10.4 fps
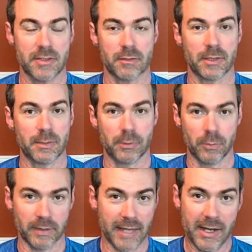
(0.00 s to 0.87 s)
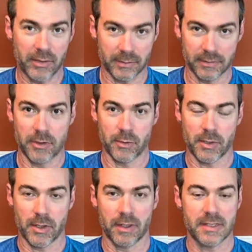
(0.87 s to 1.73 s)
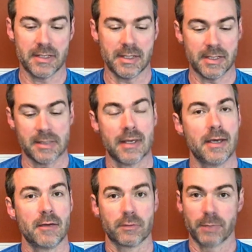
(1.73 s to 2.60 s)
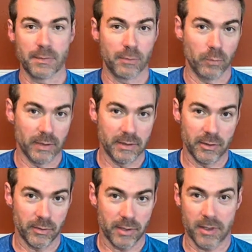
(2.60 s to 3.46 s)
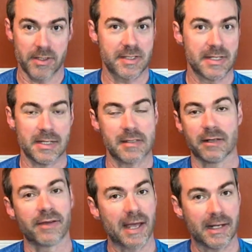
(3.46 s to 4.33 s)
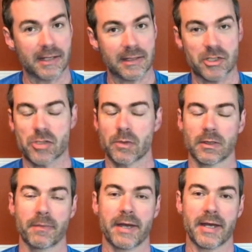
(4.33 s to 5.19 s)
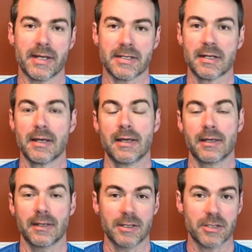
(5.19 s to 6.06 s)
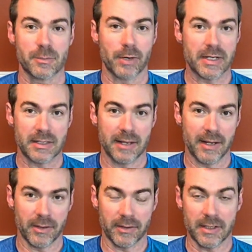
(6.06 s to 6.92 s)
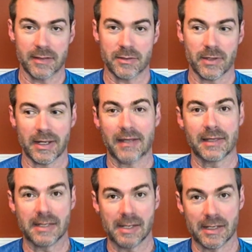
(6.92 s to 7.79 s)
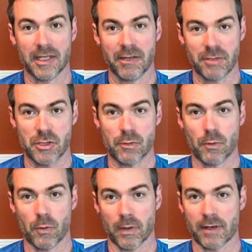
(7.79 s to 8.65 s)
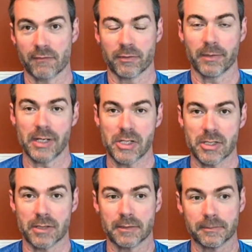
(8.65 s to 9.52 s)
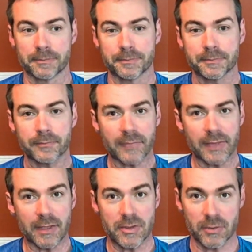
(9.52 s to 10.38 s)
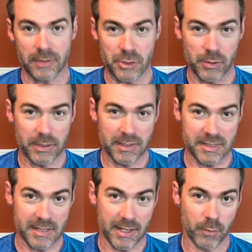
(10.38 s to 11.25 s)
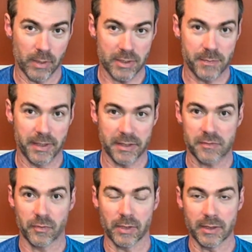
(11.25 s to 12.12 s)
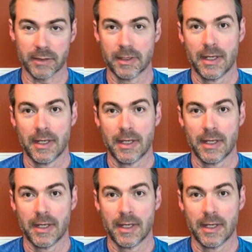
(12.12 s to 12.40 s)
So people without known heart disease, for people with known heart disease that have had an issue in the past, and it just breaks it down. And so I think it gives you more information so that you can decide what's best for you.